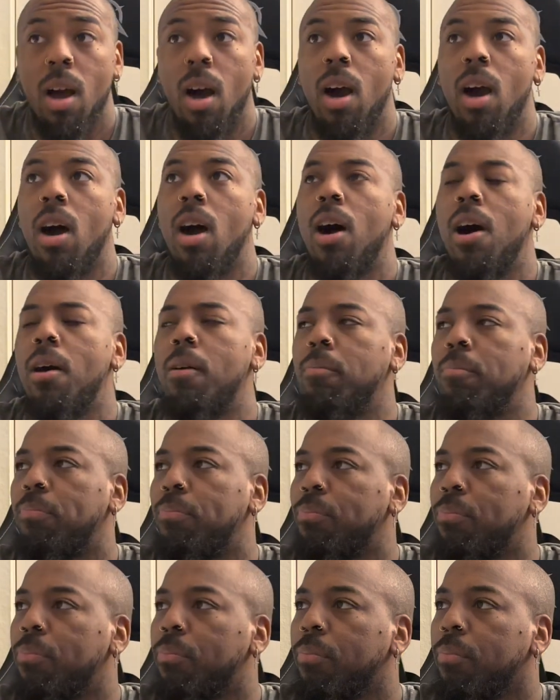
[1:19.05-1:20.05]

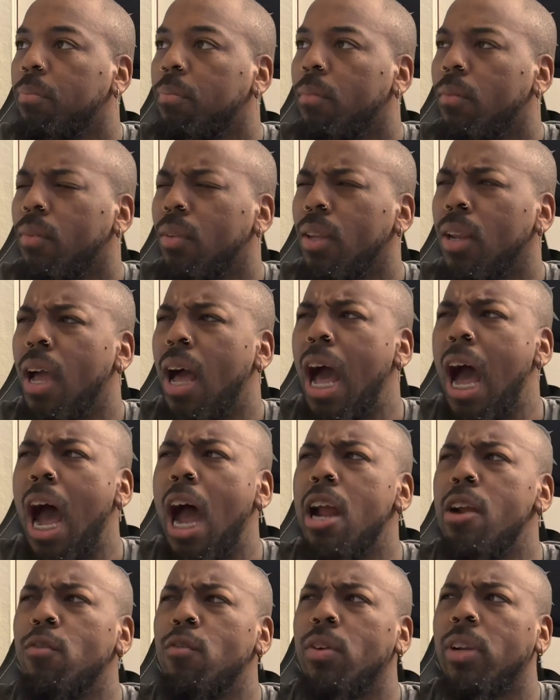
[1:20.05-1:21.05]

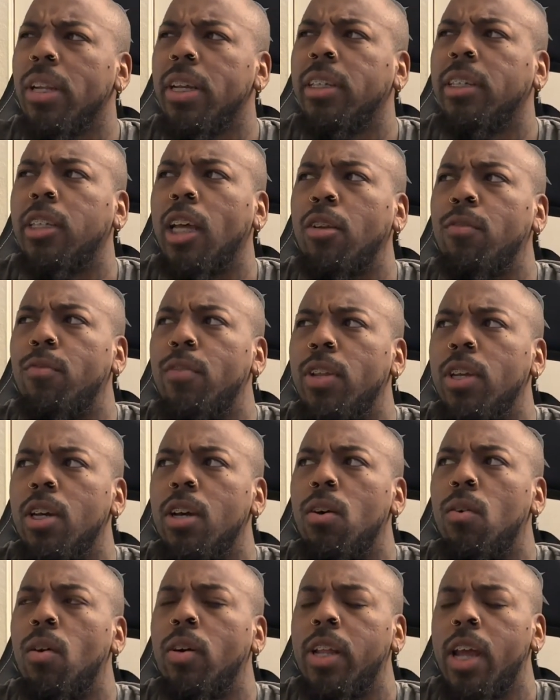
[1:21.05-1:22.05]
I released that
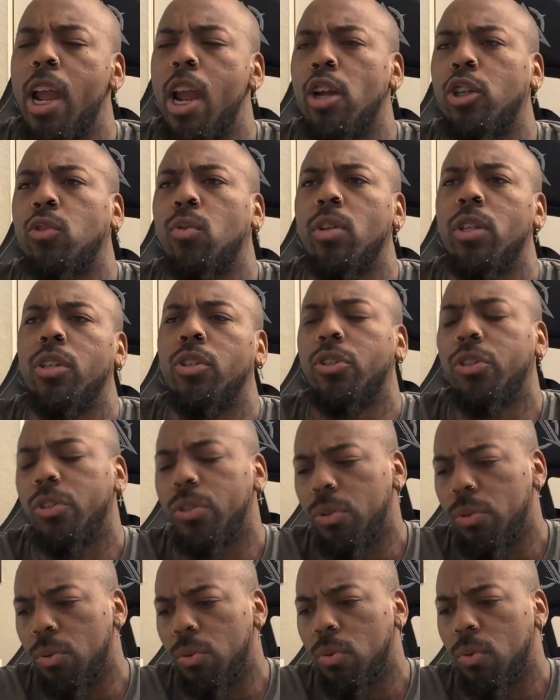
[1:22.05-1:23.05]
video of the Air Jordan
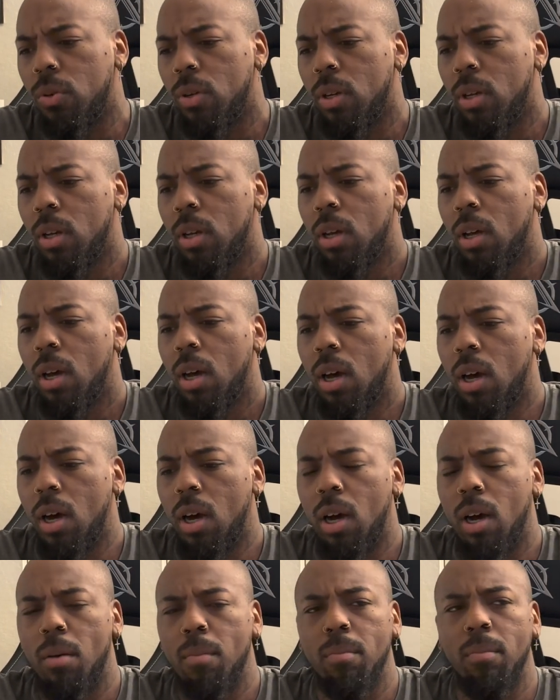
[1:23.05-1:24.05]
2
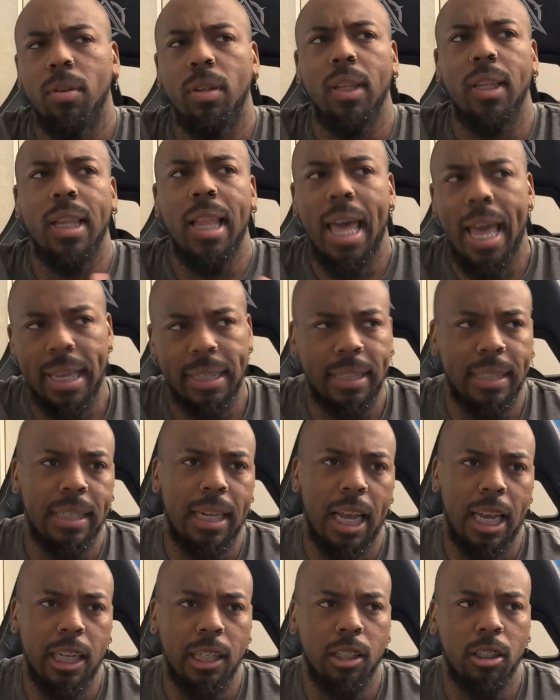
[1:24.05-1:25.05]
last
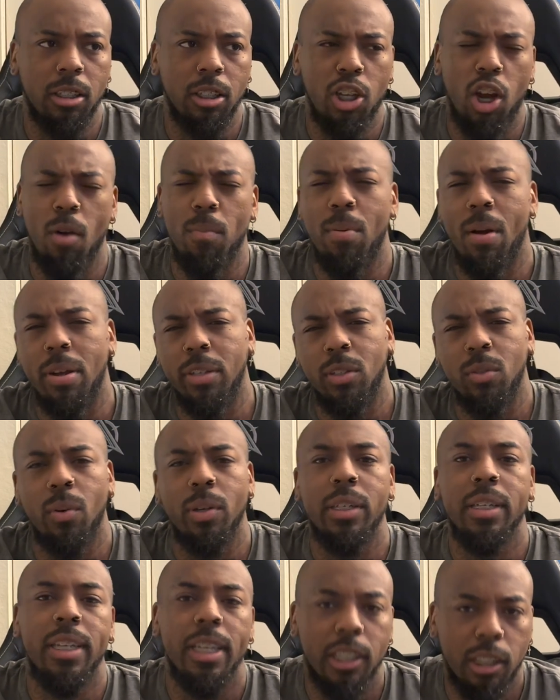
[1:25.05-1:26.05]
night. Y'all probably saw
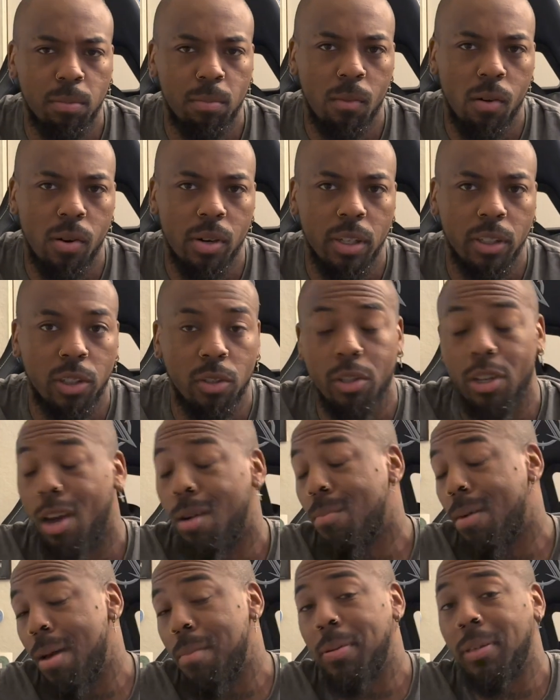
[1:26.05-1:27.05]
it this morning, so y'all
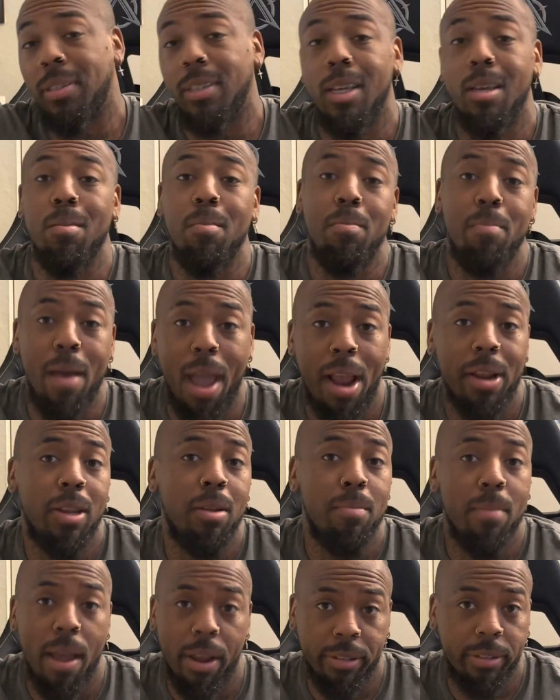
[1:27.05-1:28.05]
might be seeing
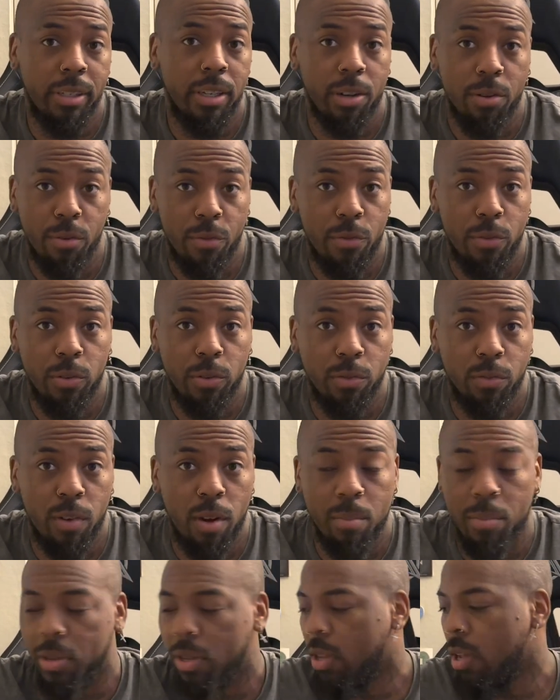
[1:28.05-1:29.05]
back-to-back sneaker reviews
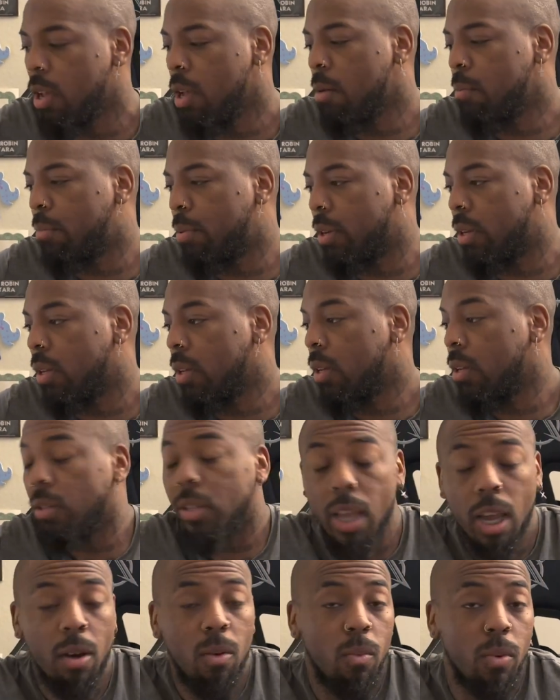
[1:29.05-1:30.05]
from me. But
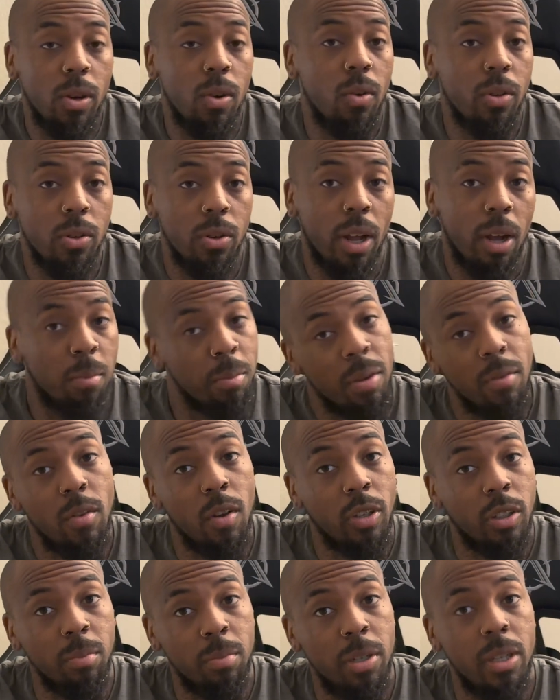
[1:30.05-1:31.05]
yeah, we're gonna do that. I'm giving
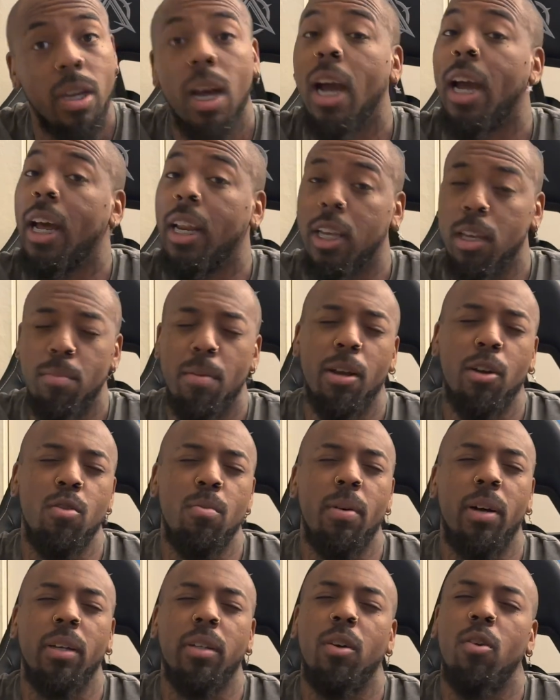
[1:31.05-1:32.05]
y'all some heat. I gotta get back on
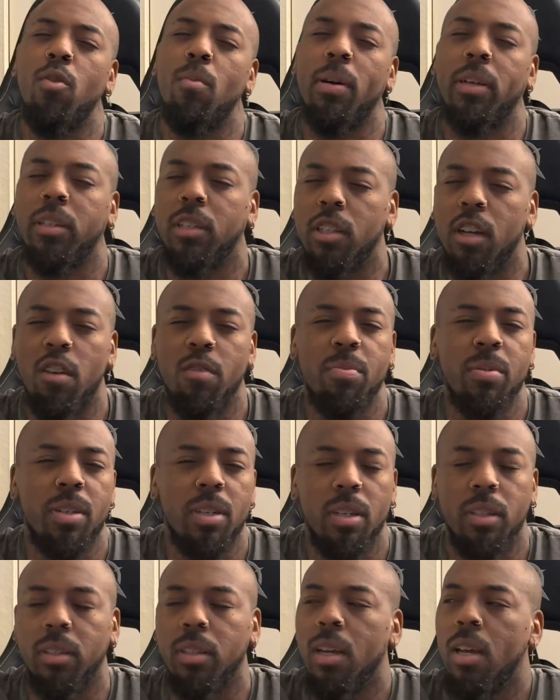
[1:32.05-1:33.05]
my stuff
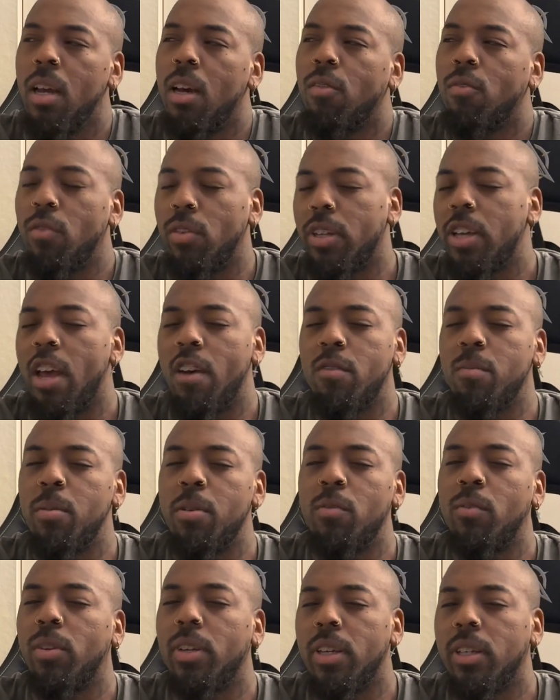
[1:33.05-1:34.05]
because really haven't been
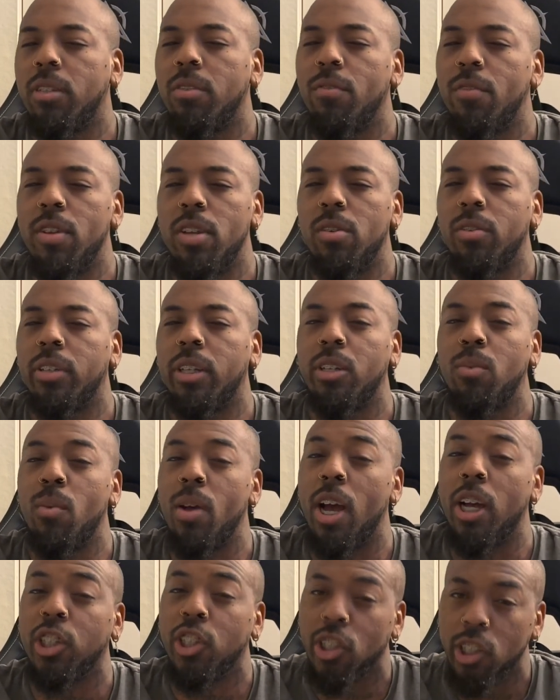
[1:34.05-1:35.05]
releasing videos like the way
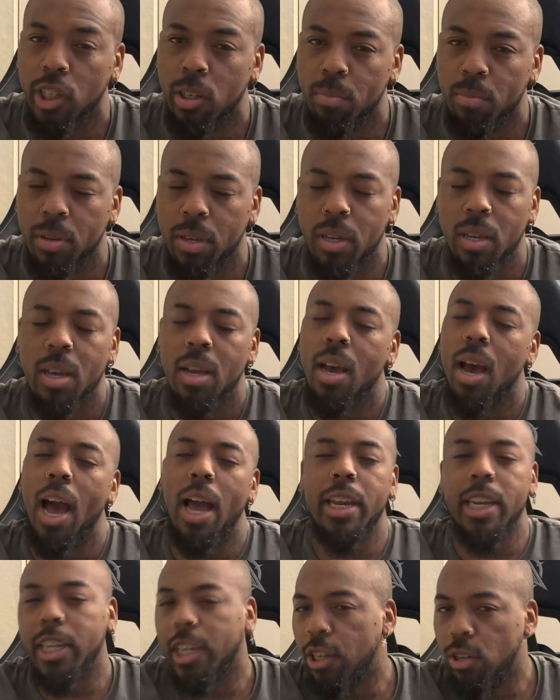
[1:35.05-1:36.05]
I should be. I
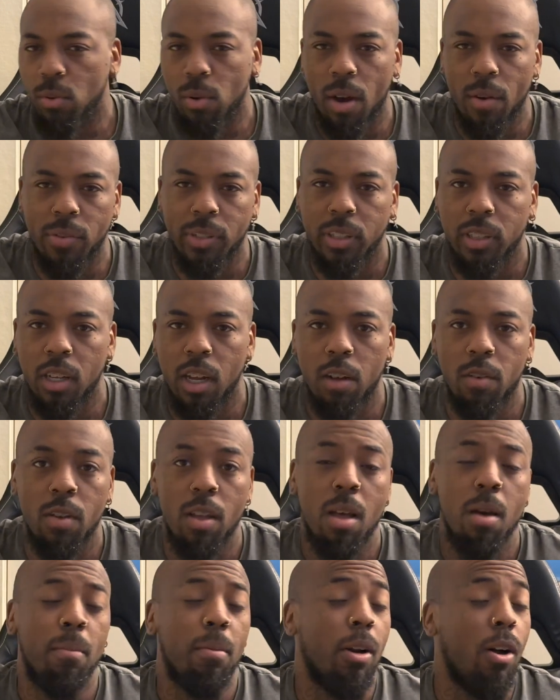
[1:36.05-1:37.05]
need to do other stuff,
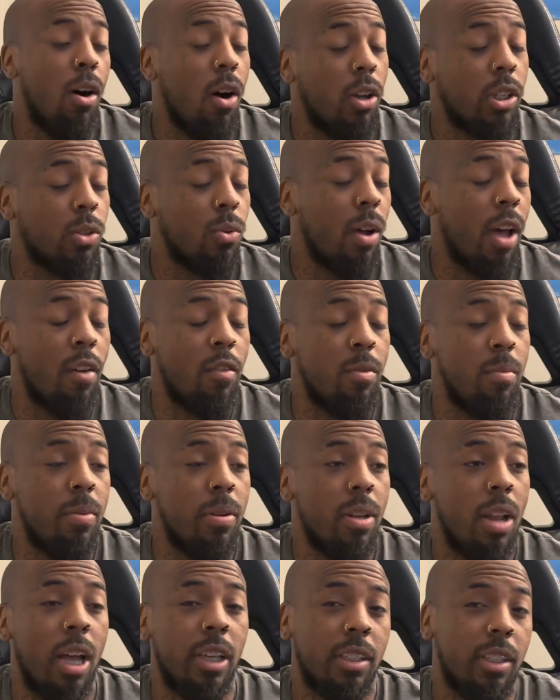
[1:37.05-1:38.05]
but I also haven't
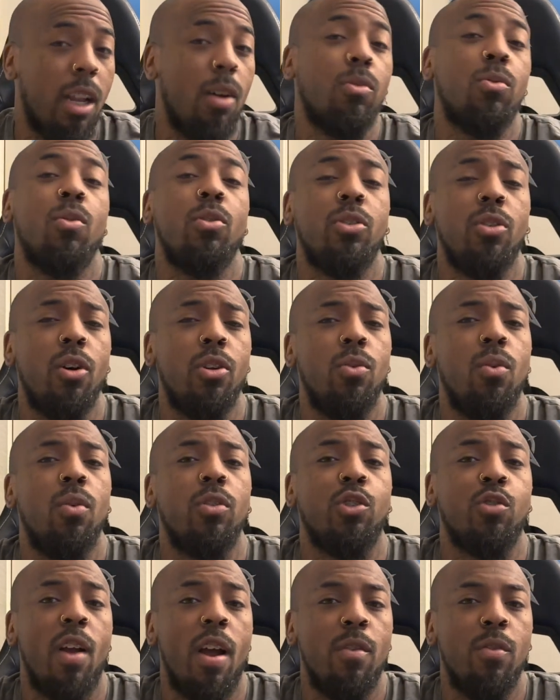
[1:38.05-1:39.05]
been. I said I was gonna start doing
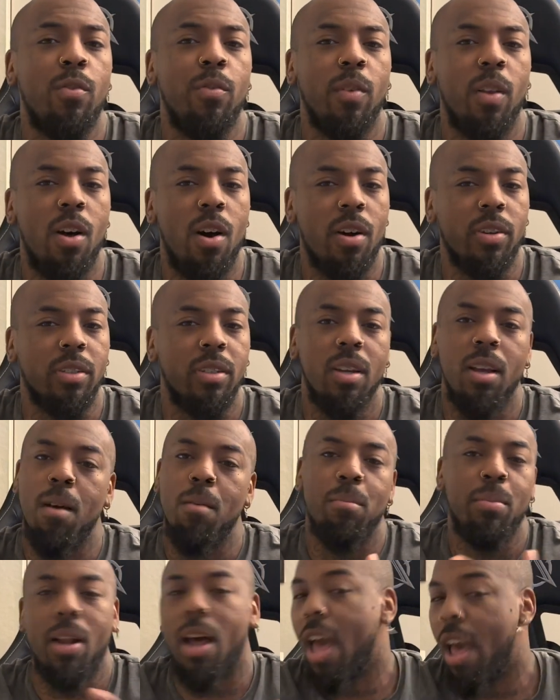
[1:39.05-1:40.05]
travel vlogs,
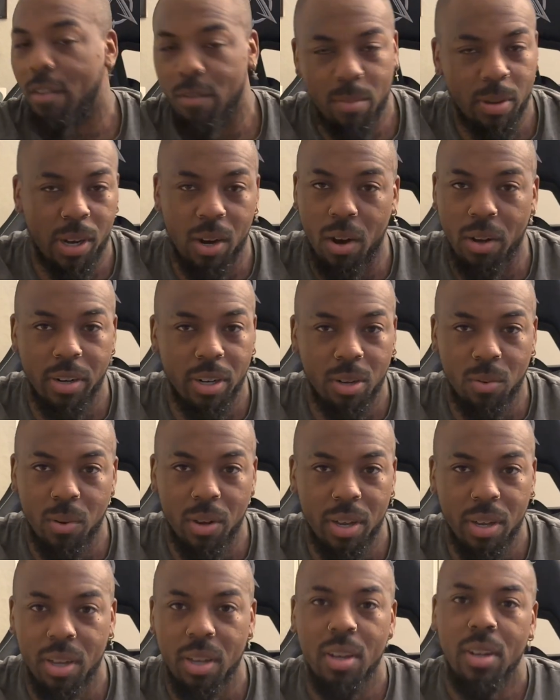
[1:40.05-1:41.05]
but I haven't been going
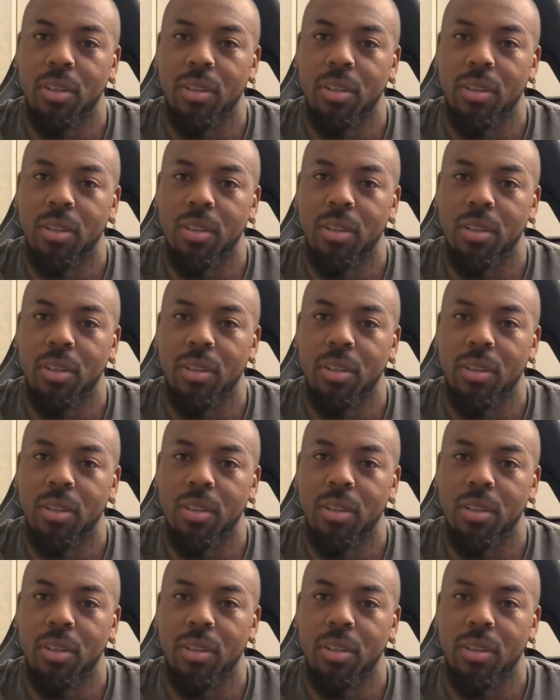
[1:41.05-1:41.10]
anywhere.